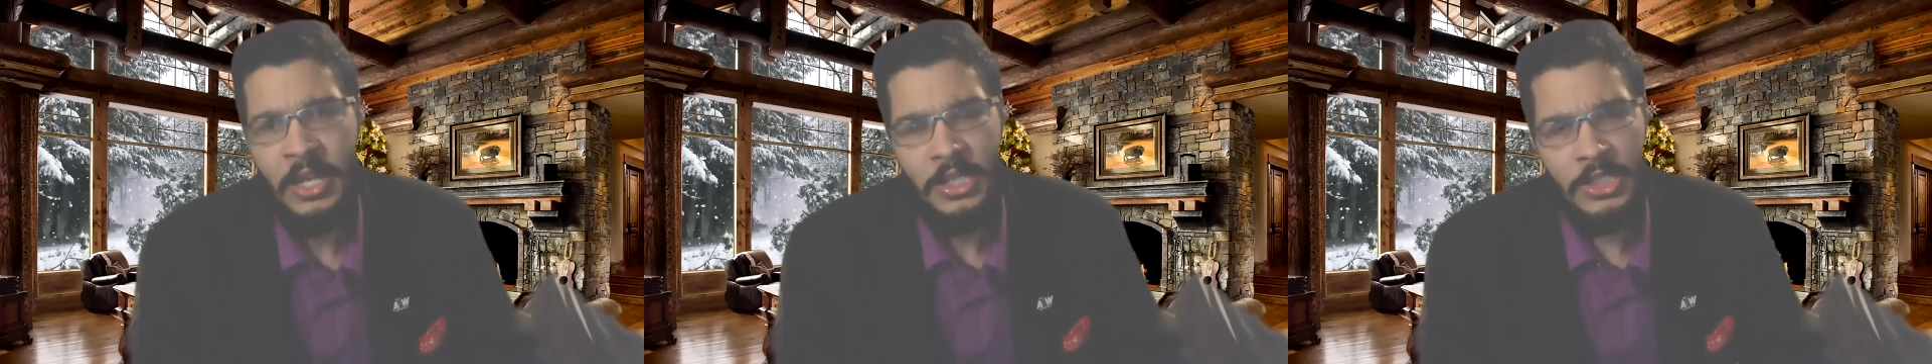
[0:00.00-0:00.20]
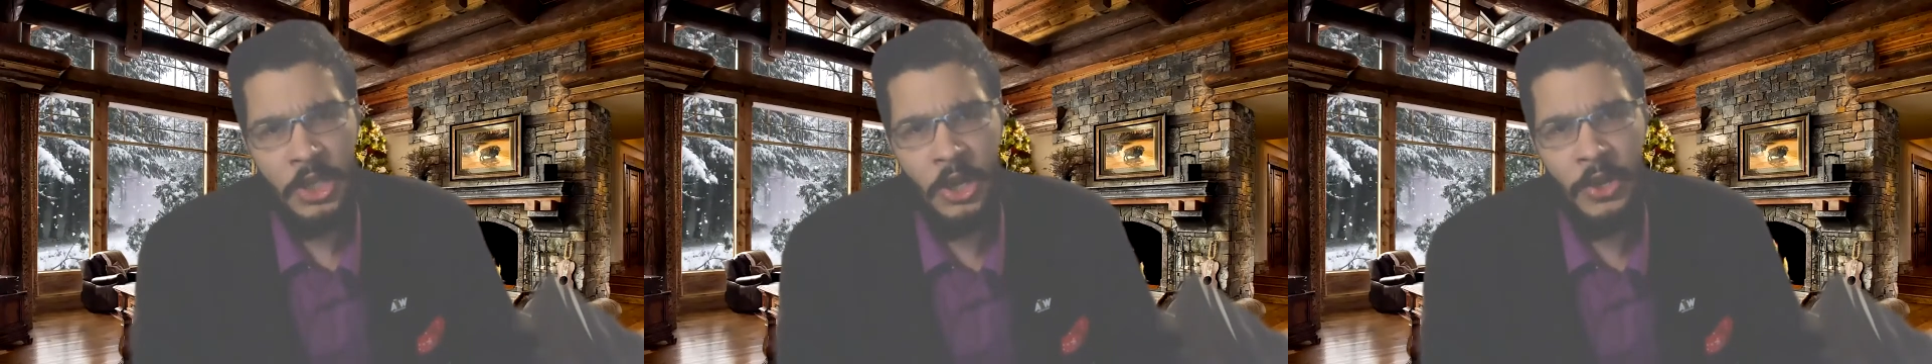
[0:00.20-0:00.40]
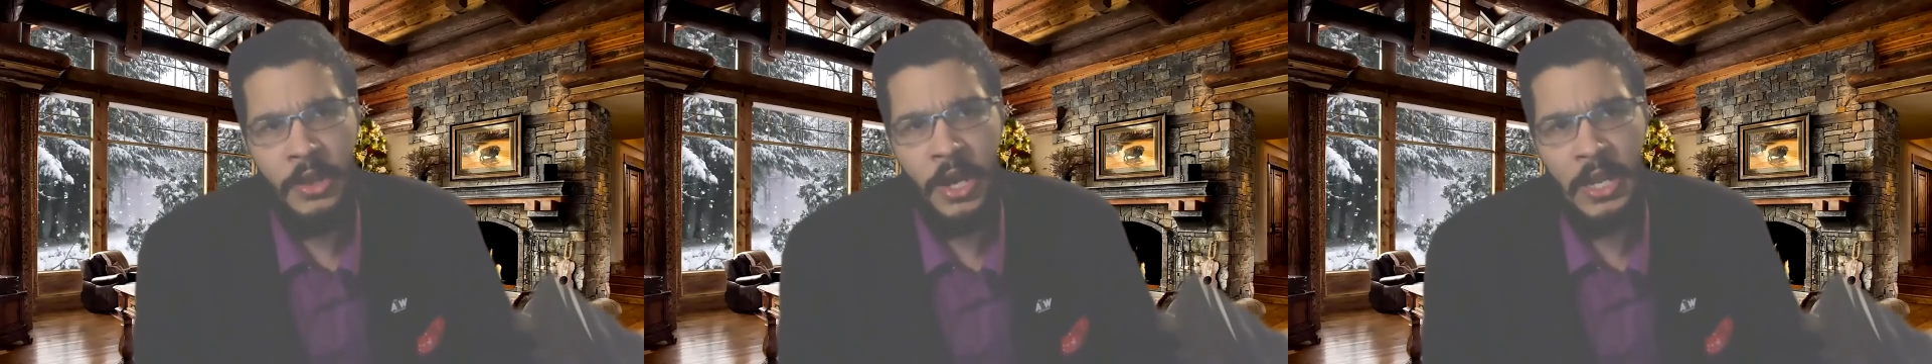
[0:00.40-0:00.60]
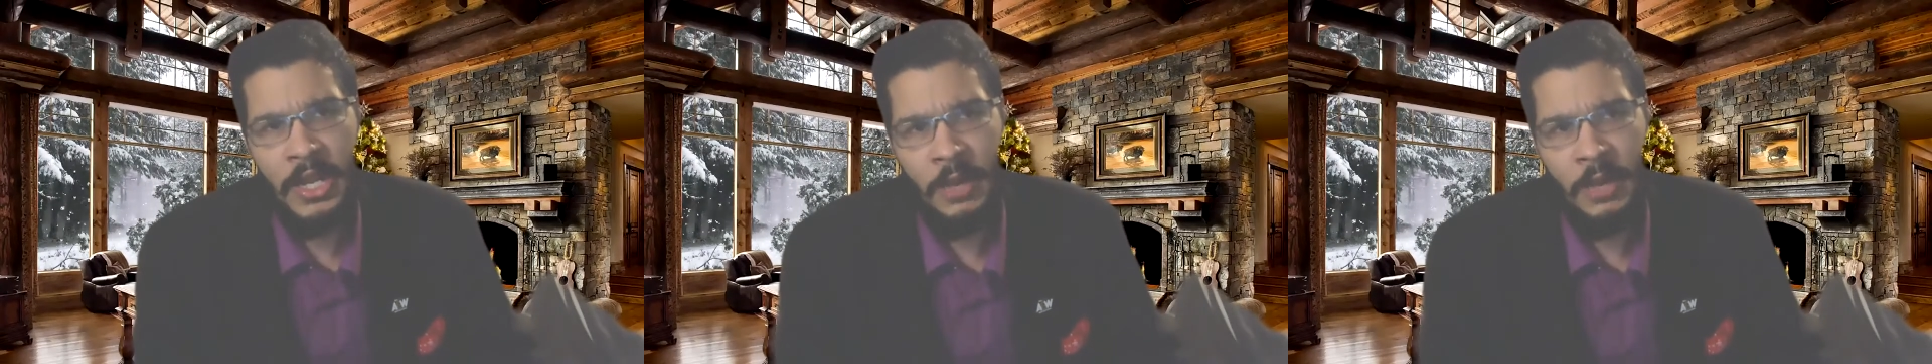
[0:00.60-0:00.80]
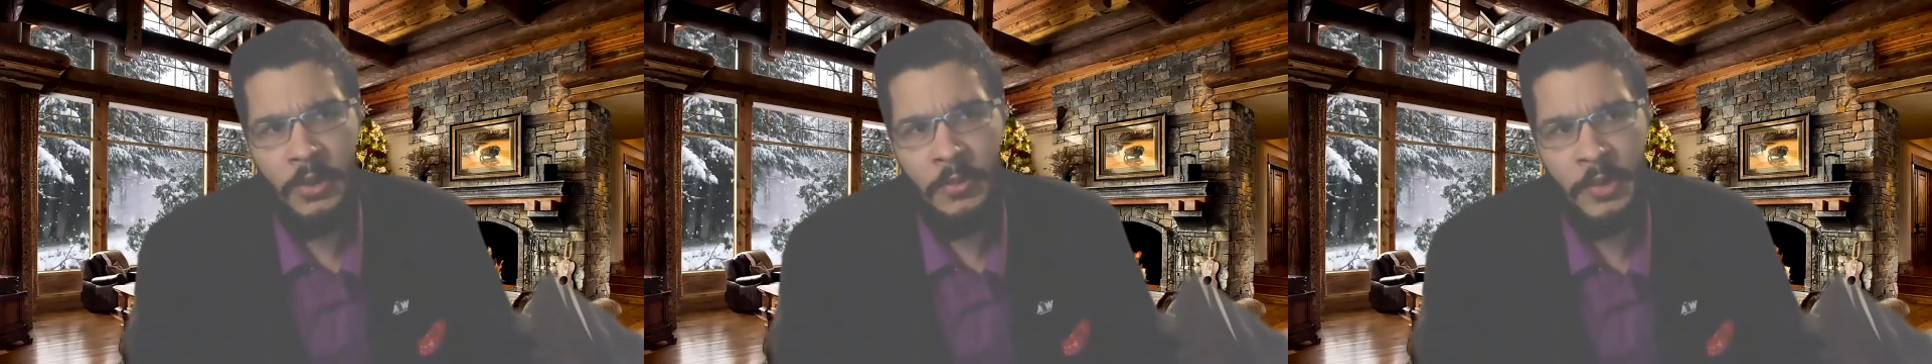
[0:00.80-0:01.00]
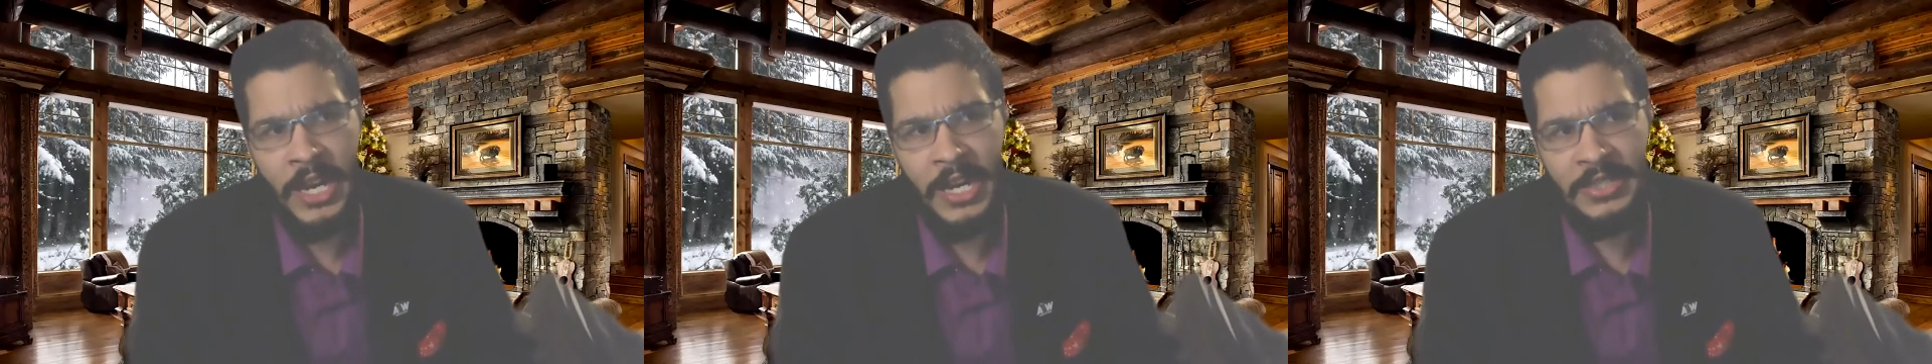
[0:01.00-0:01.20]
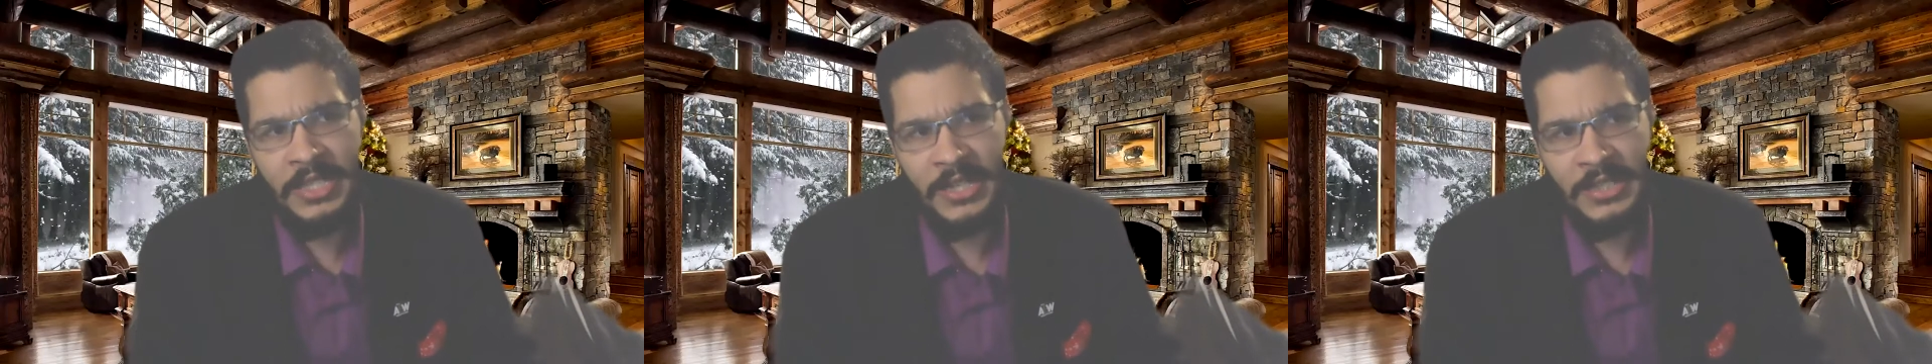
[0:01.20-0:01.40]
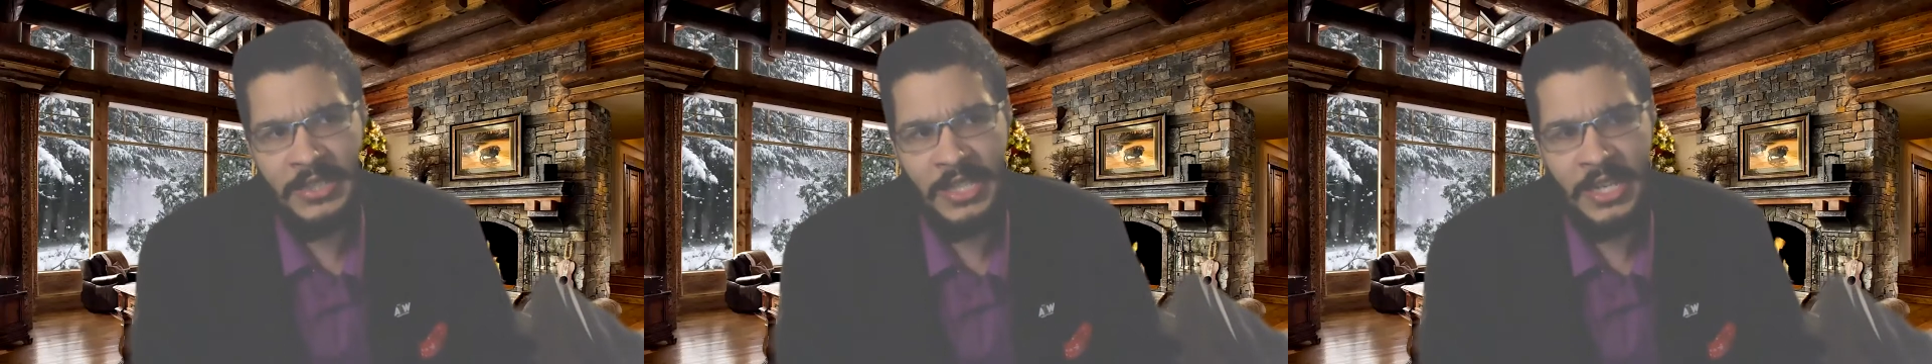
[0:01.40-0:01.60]
So there are a number of ways I
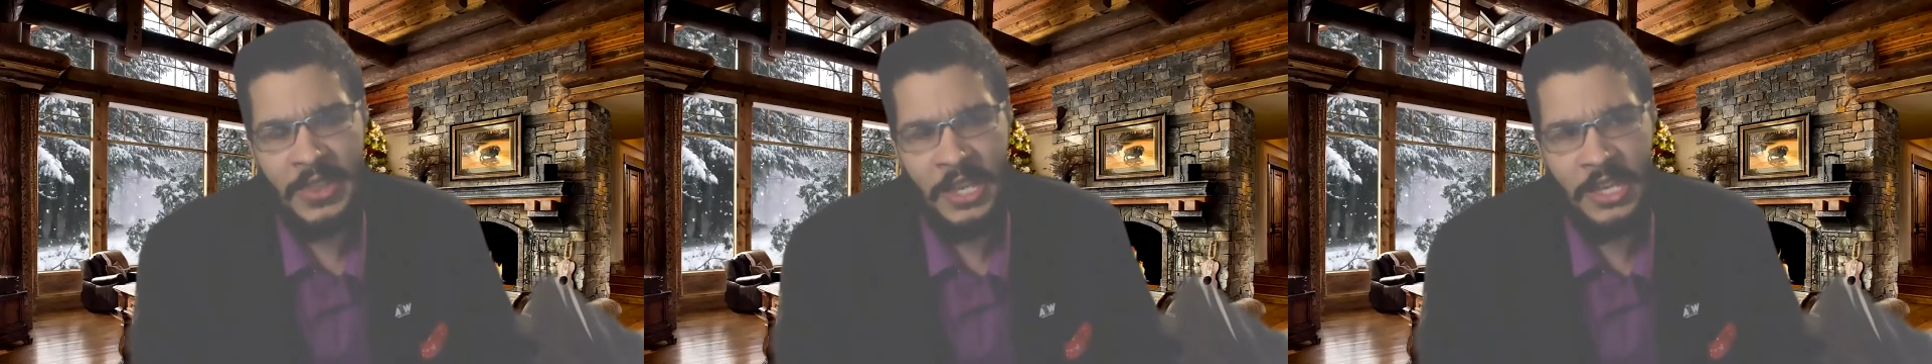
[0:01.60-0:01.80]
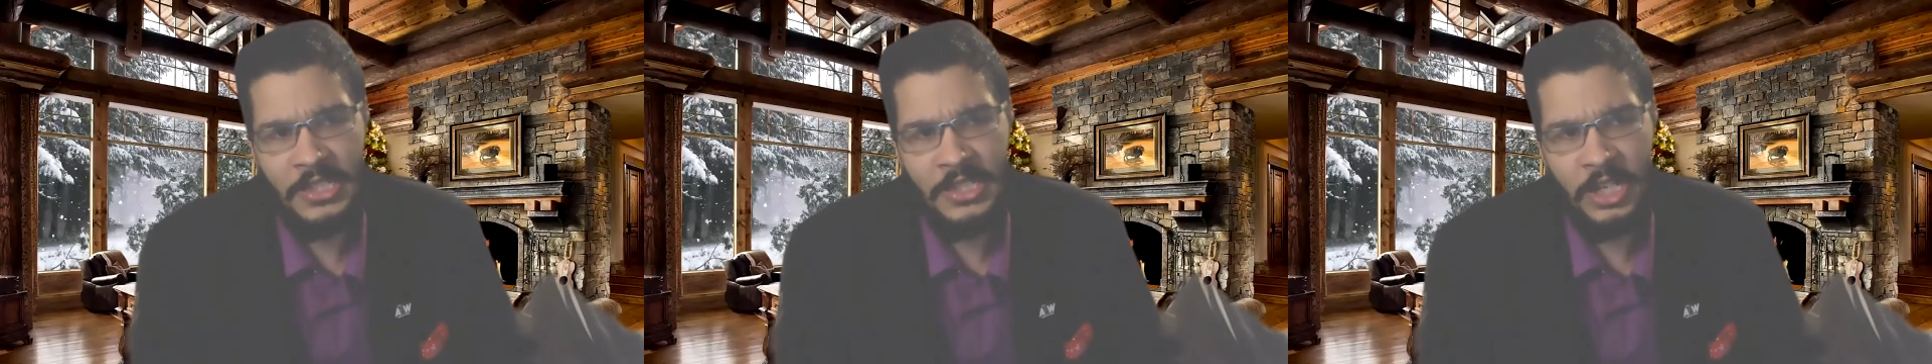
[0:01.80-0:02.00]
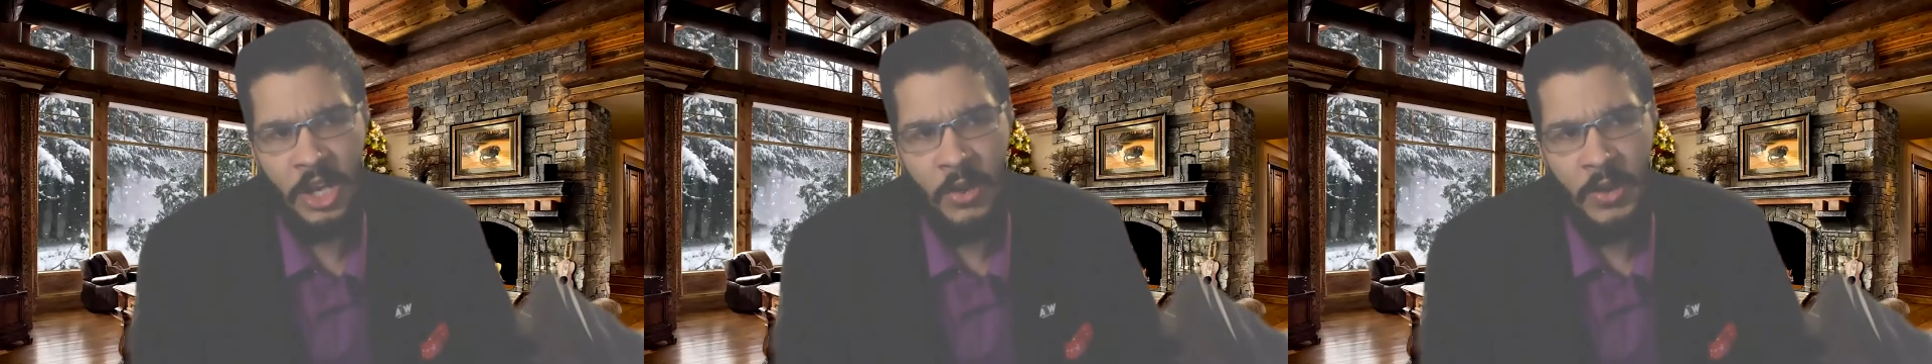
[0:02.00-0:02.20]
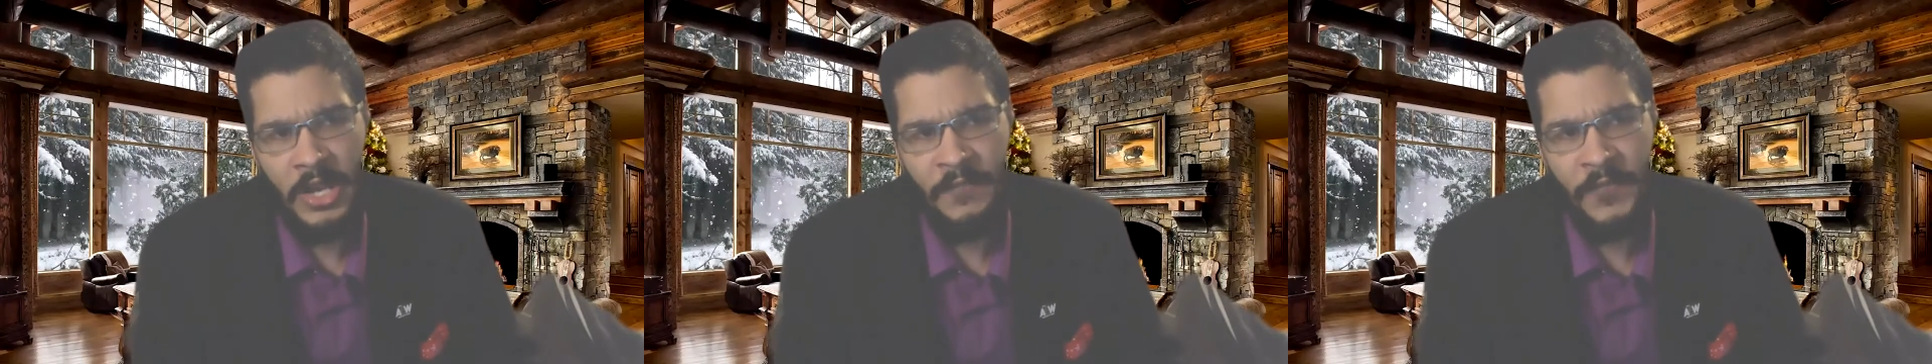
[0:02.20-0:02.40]
could see this going.